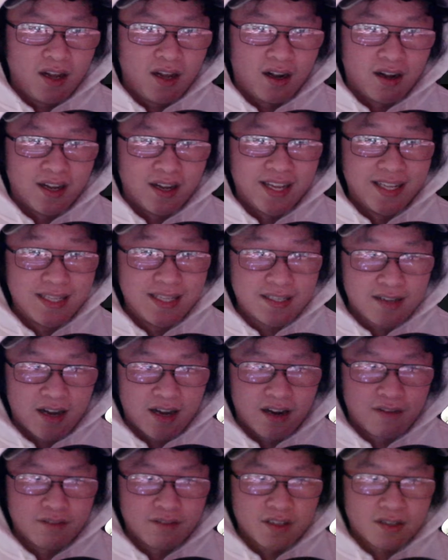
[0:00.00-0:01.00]

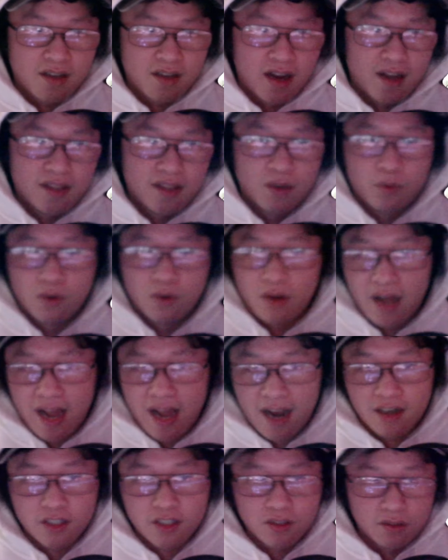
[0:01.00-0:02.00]
inside of this guide that we'll
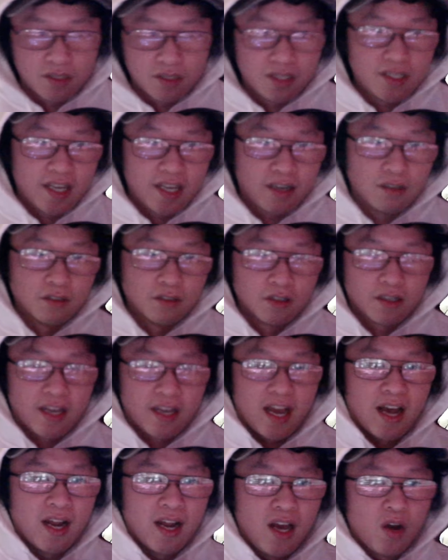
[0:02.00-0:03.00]
actually take a look
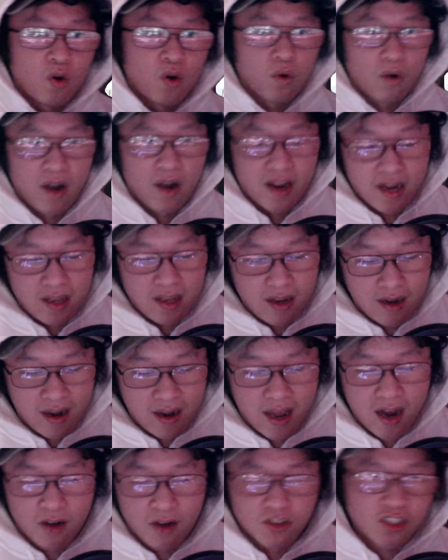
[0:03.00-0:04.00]
at right
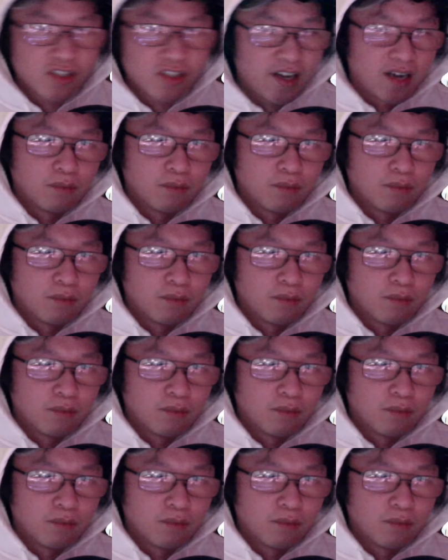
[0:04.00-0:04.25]
now. Just kind of